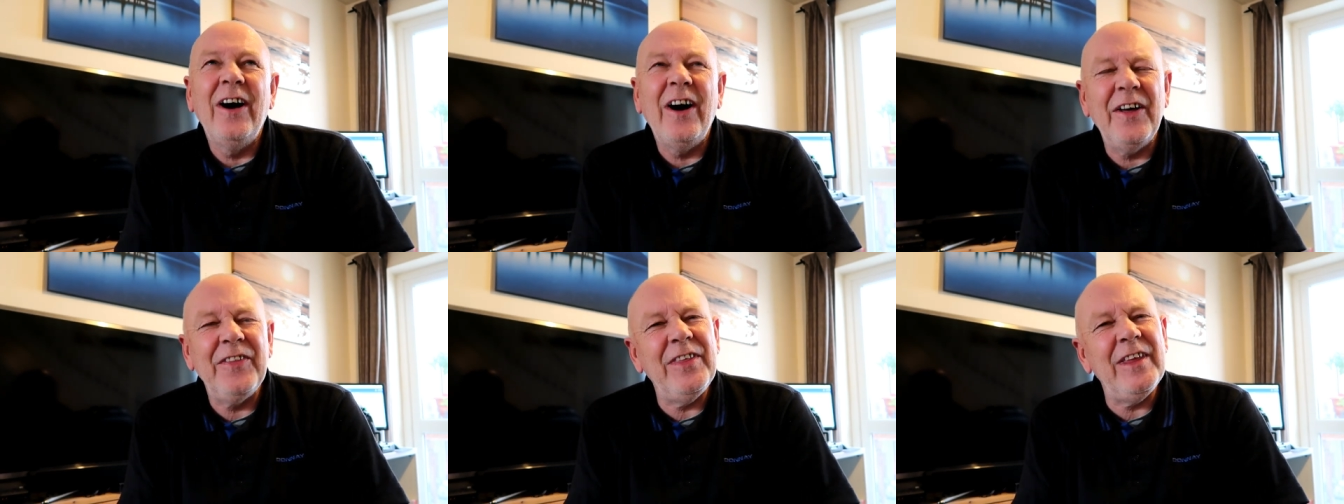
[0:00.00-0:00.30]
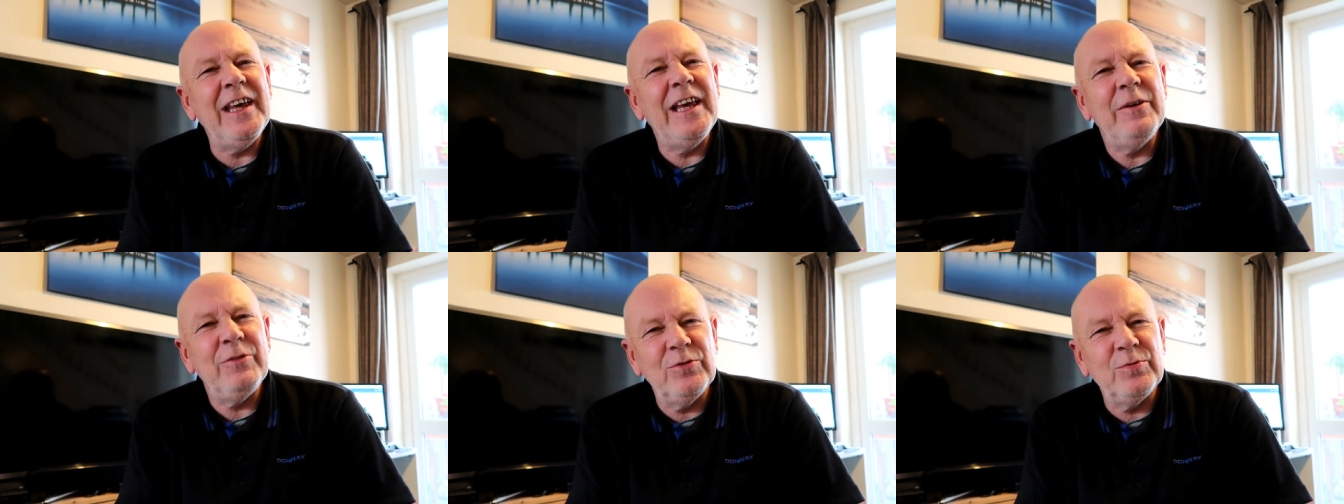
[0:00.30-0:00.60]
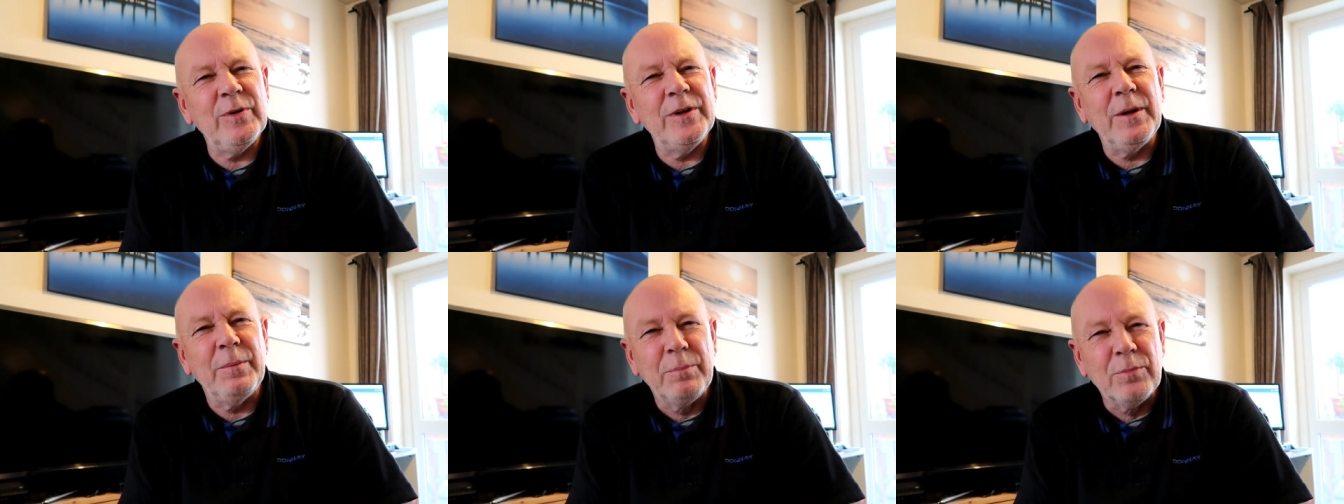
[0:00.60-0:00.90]
I think it
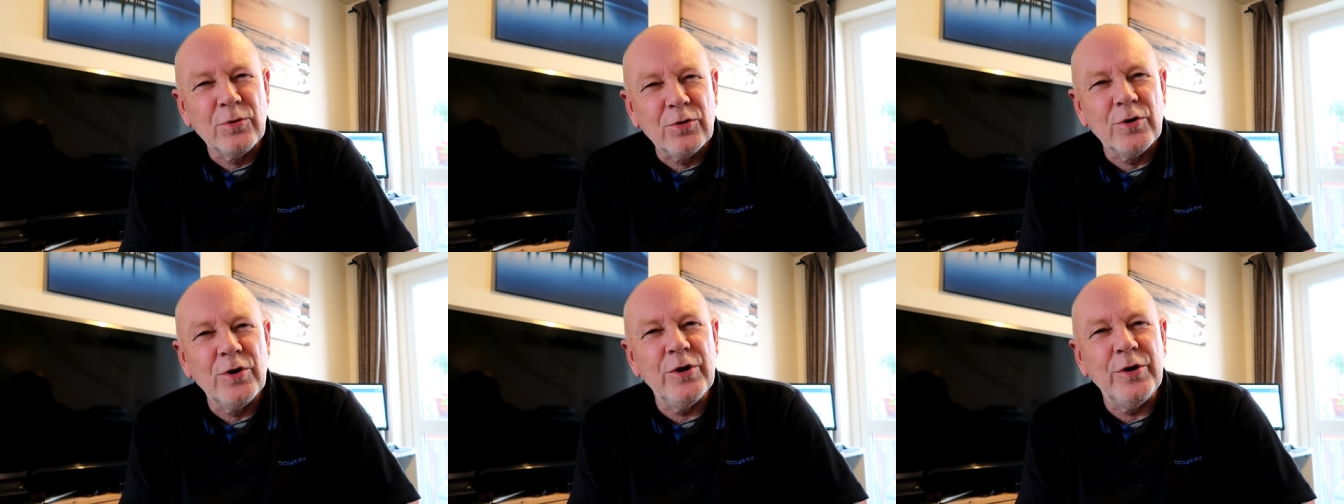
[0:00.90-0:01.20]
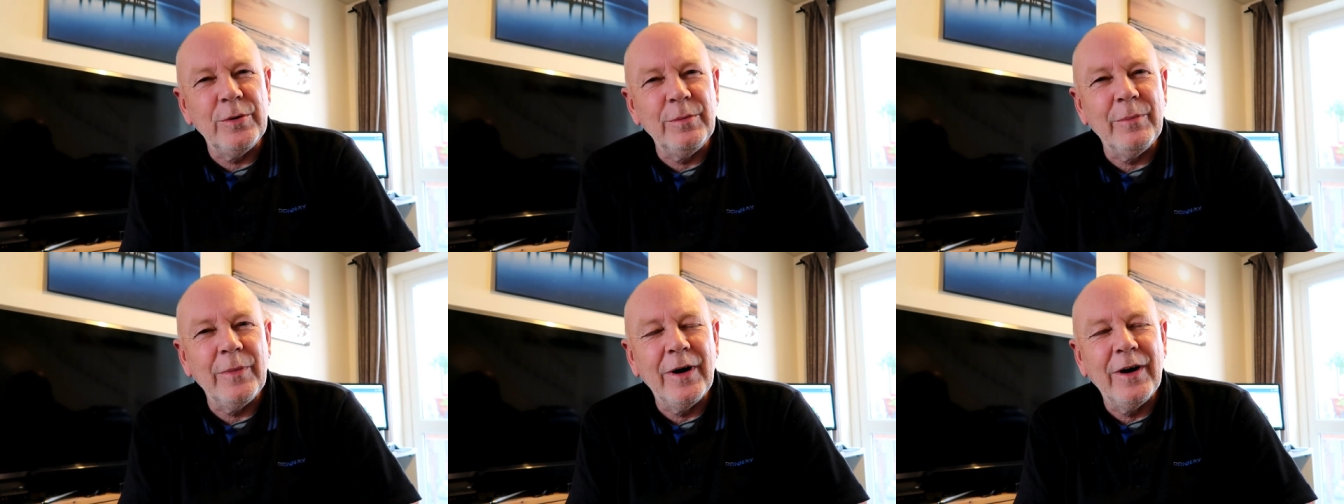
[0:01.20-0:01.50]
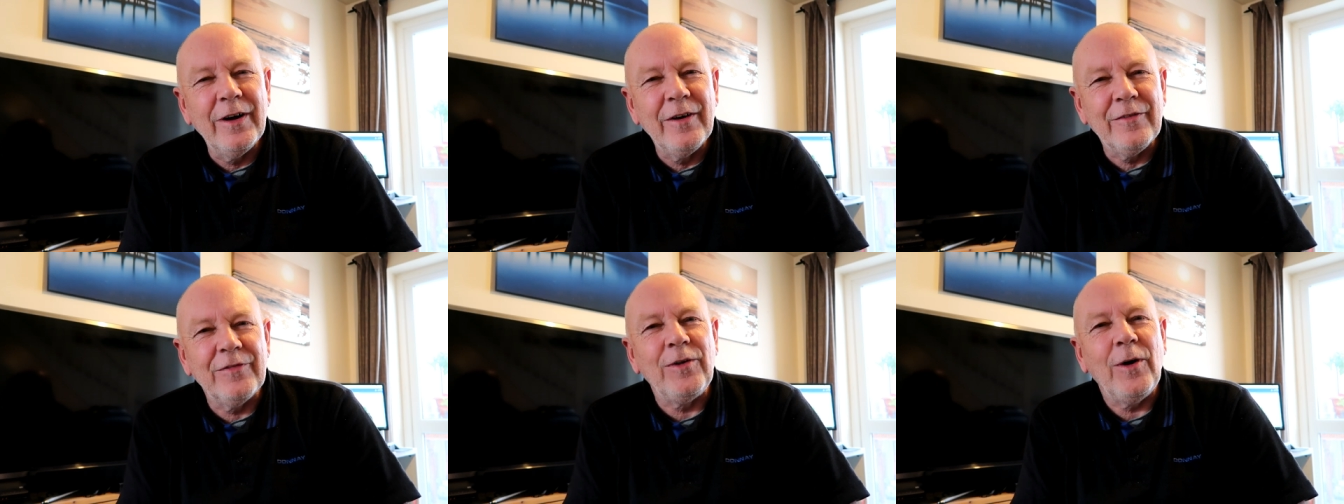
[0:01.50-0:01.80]
was with a broom
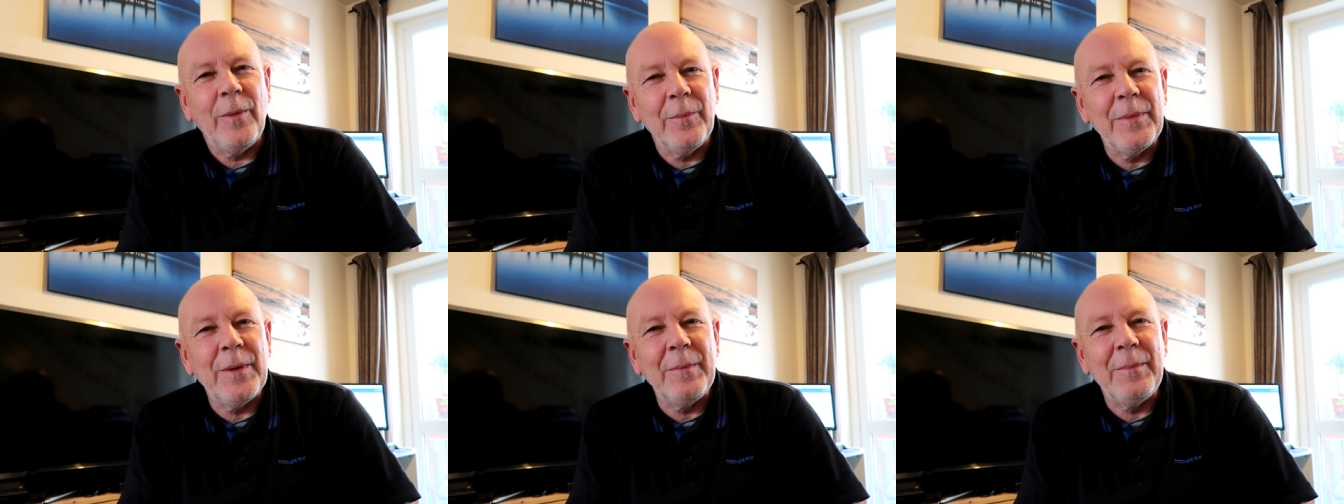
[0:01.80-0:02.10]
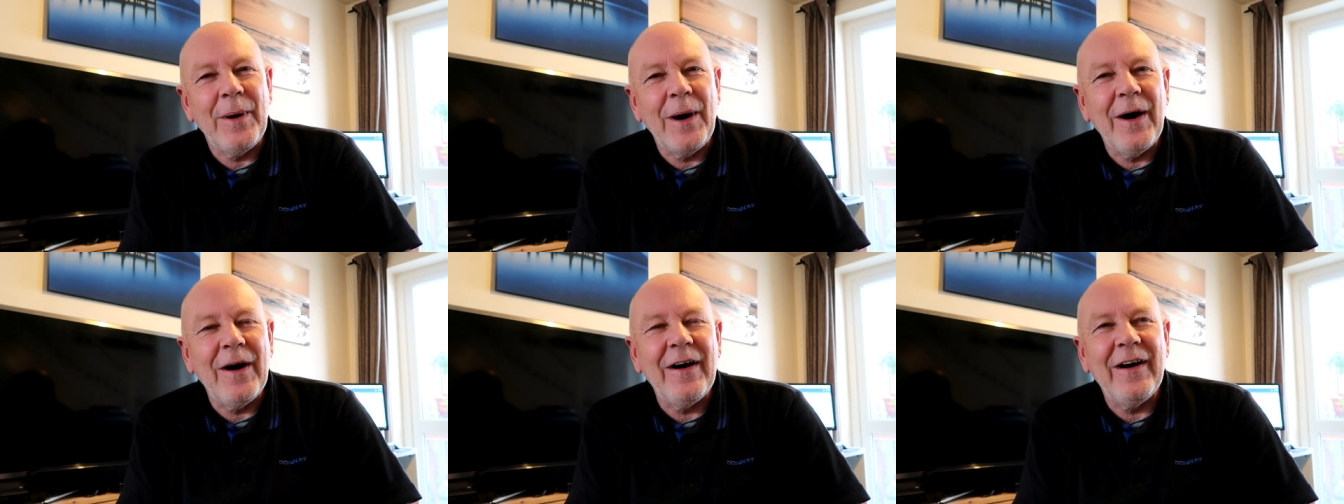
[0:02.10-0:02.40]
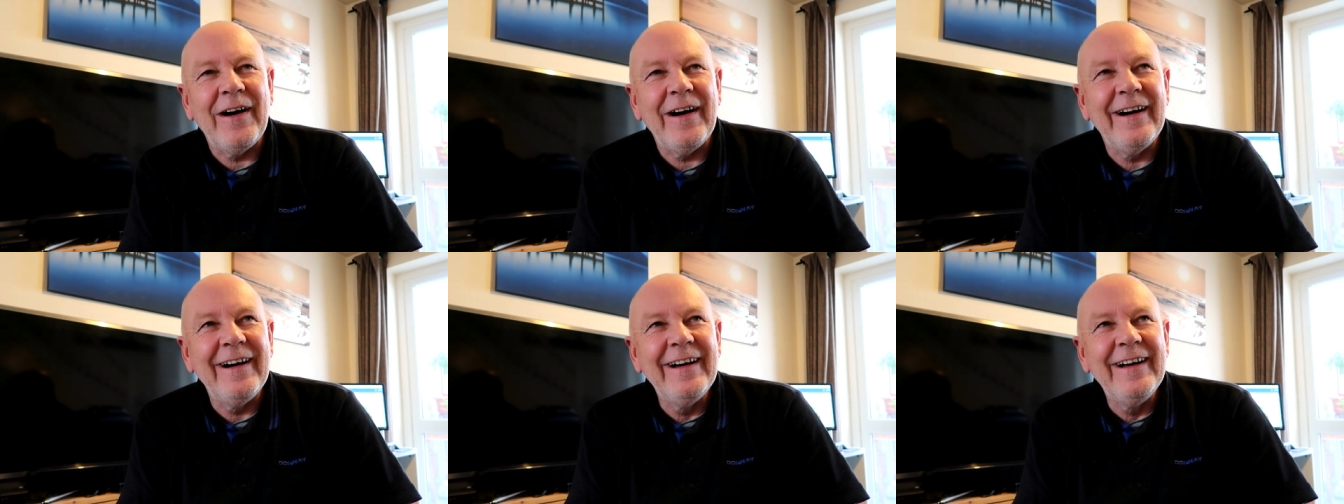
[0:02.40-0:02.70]
from the
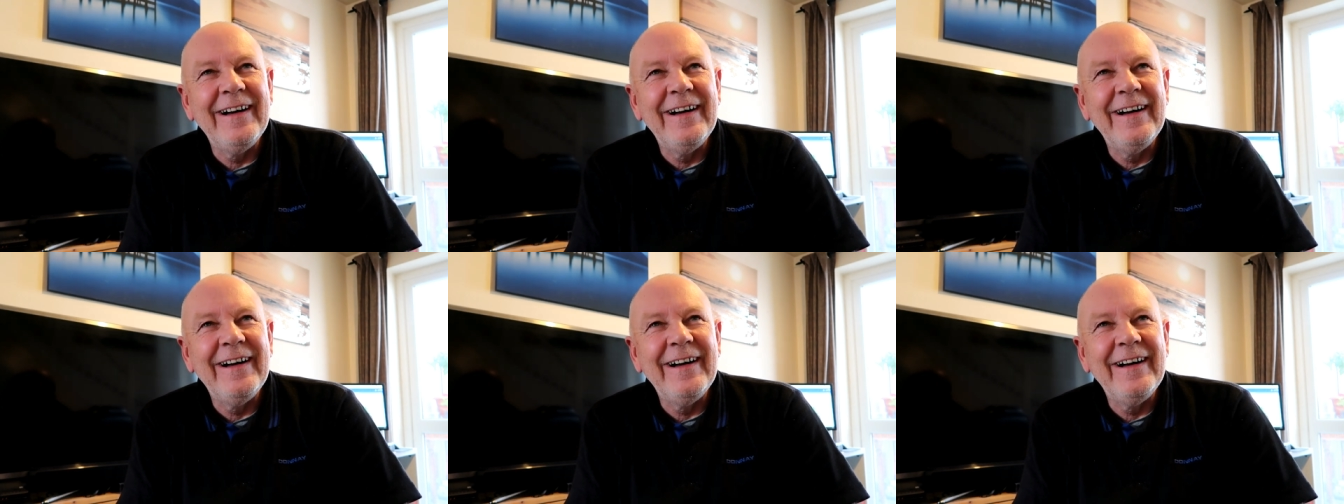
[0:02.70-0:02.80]
bar.